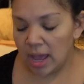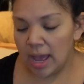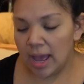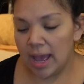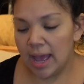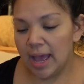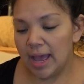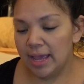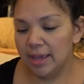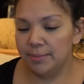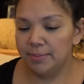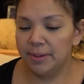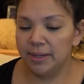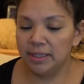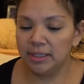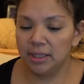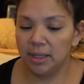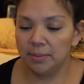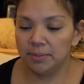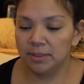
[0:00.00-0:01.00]
I
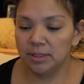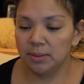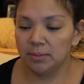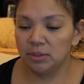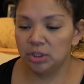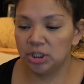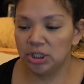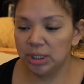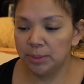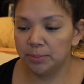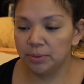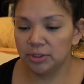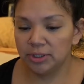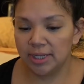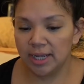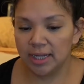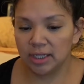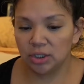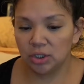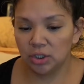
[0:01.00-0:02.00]
picked up some sheet
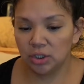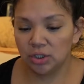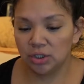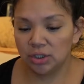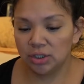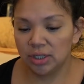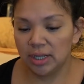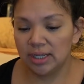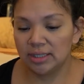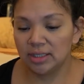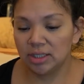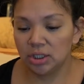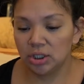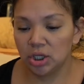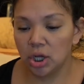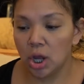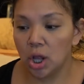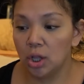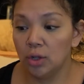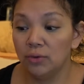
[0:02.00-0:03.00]
protectors. It's
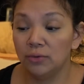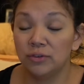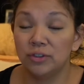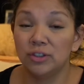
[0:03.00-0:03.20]
$1 for